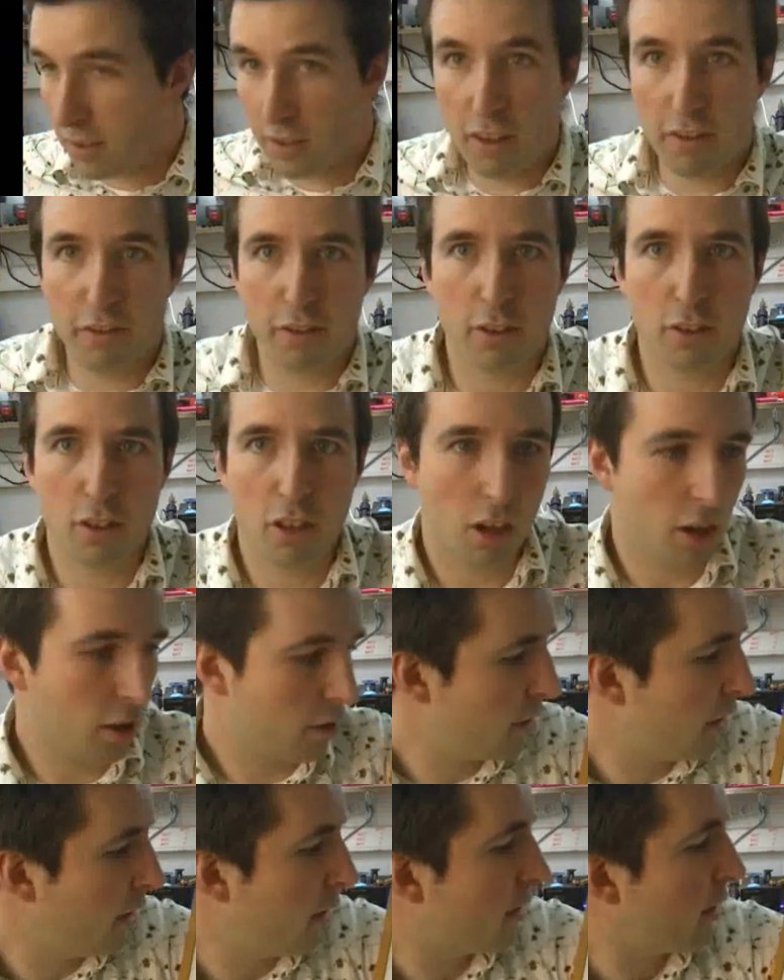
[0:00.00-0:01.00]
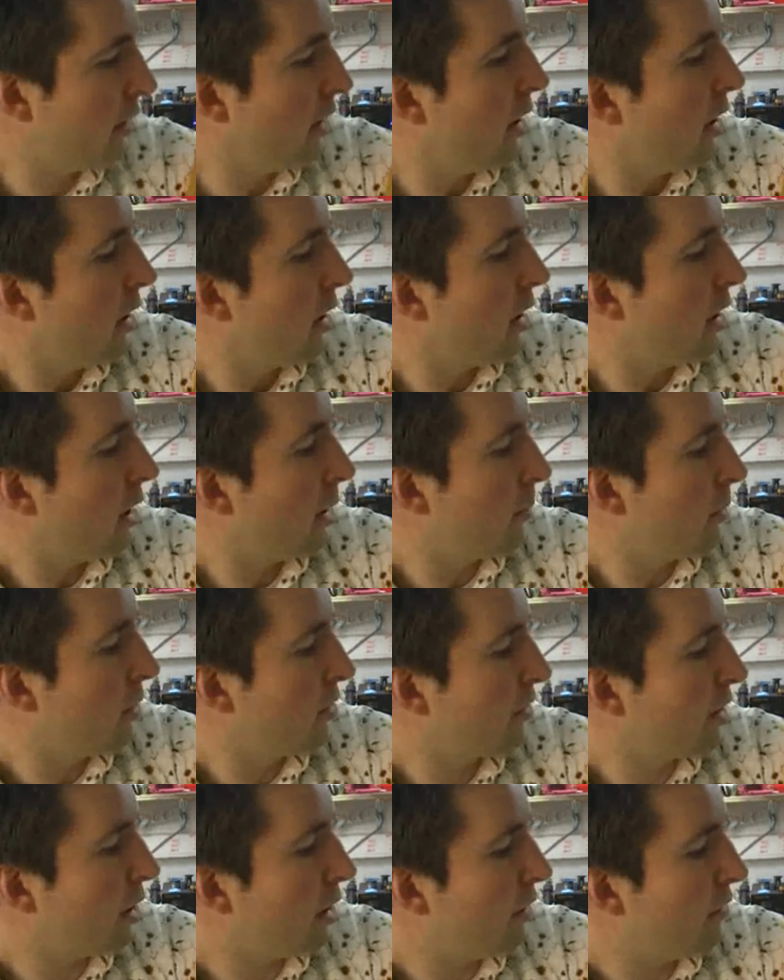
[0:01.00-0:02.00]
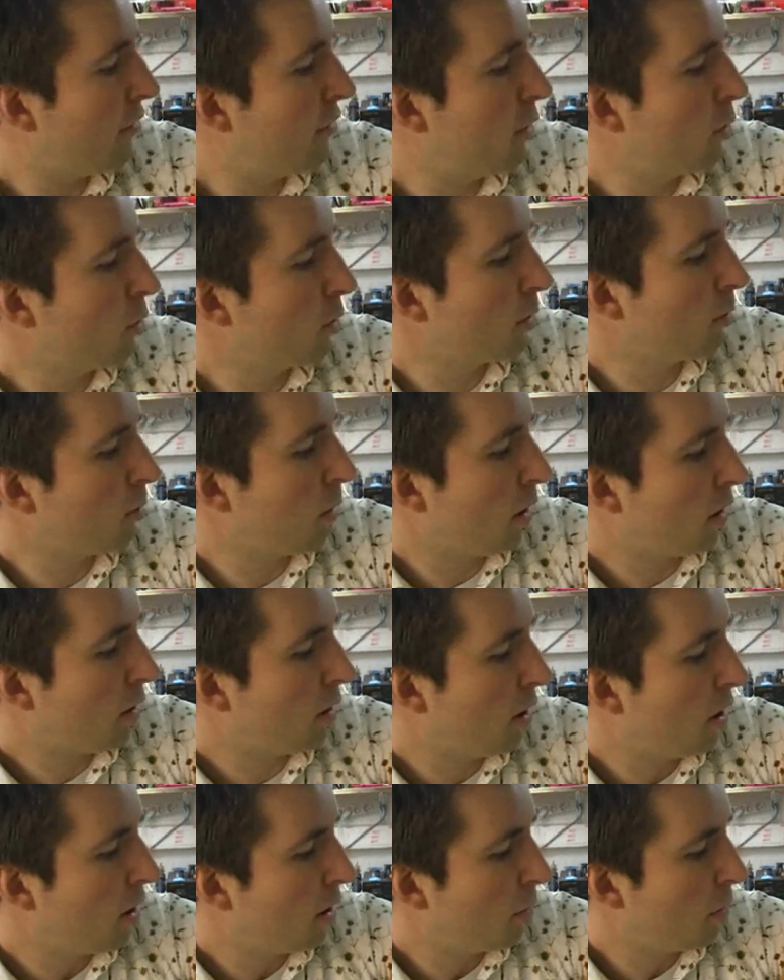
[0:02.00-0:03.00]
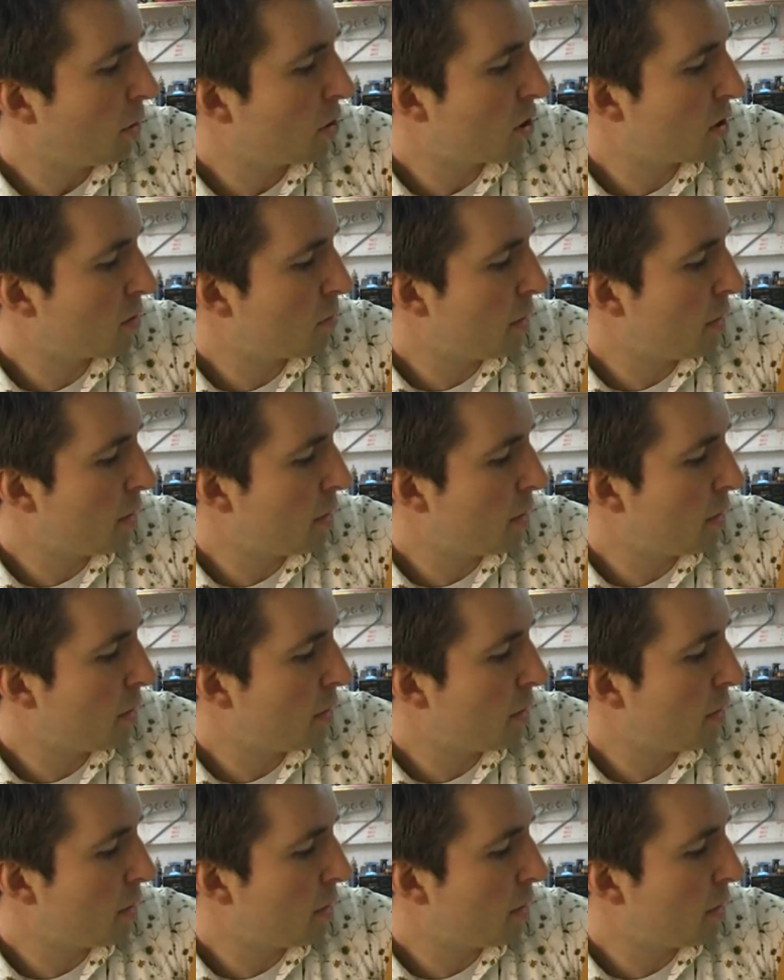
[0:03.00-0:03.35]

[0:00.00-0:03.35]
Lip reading: a different color here. You've got a fuel block, which is